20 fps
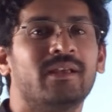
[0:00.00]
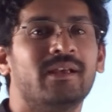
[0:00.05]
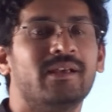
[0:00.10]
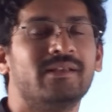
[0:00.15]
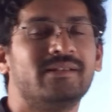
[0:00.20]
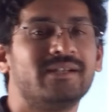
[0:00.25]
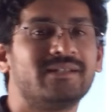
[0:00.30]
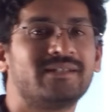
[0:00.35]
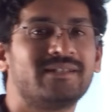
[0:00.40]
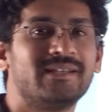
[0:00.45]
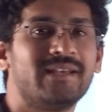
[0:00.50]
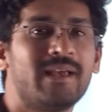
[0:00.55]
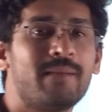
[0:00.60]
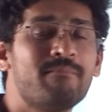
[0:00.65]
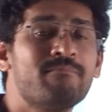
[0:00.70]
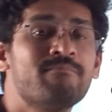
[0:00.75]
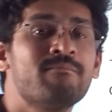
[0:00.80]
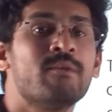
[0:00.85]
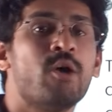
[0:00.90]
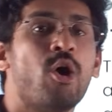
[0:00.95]
Is it
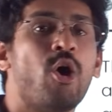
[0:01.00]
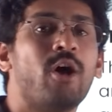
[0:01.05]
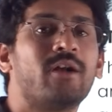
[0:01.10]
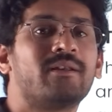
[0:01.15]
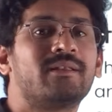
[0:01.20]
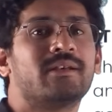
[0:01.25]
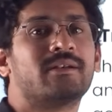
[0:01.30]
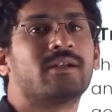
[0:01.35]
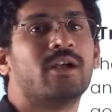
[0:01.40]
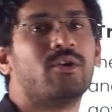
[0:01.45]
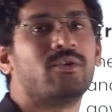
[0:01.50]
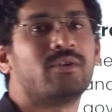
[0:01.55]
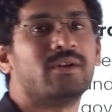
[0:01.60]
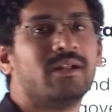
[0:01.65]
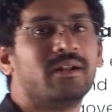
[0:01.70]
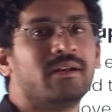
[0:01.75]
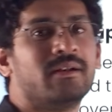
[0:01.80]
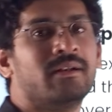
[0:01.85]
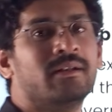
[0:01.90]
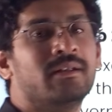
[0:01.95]
CM or the
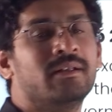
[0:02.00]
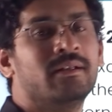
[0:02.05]
governor?